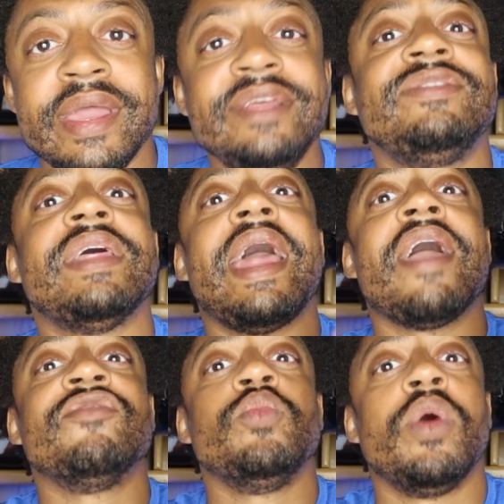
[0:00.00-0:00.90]
He said
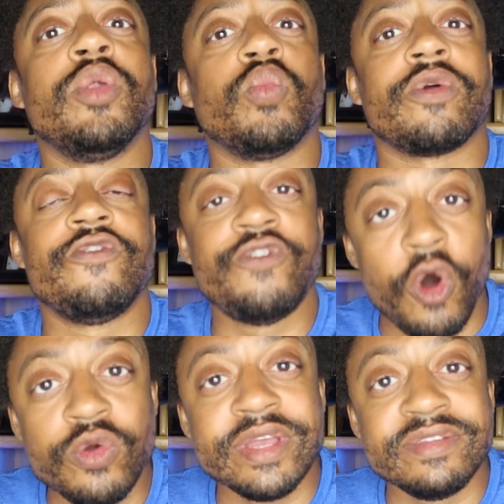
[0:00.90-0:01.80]
everyone were
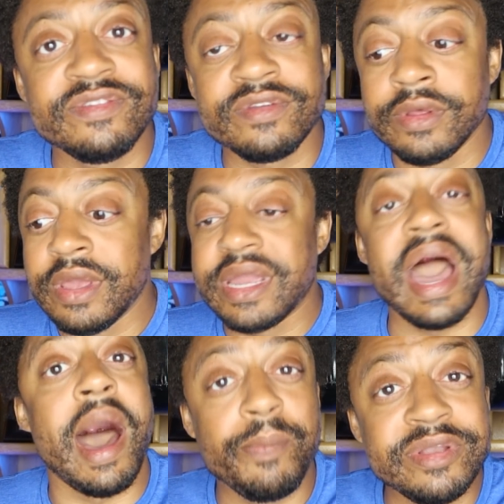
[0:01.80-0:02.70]
focused,
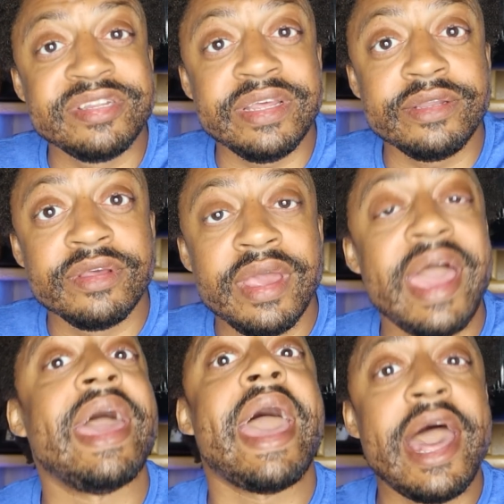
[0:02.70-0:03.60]
competent,
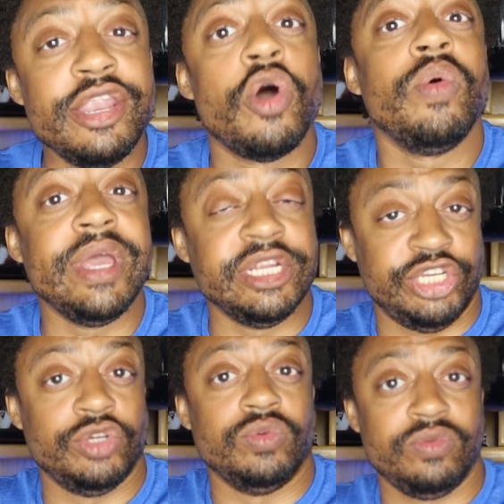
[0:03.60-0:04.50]
and had no
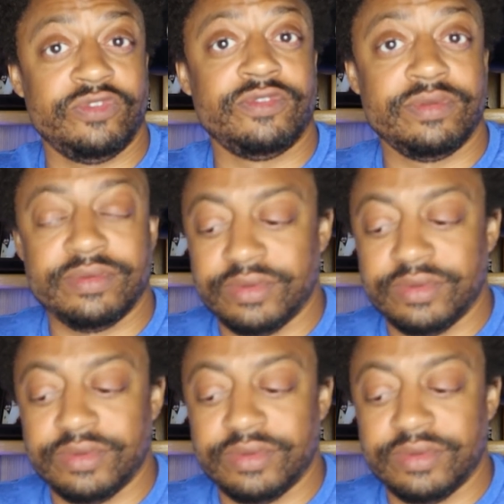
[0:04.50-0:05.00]
issues.